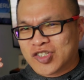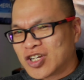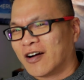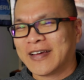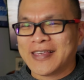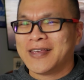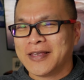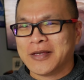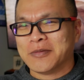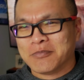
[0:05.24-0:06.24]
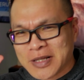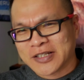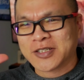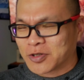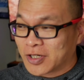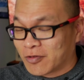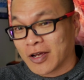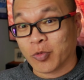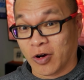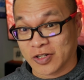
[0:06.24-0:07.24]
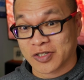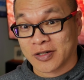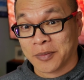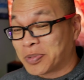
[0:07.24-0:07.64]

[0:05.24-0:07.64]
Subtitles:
chunky military grade watch.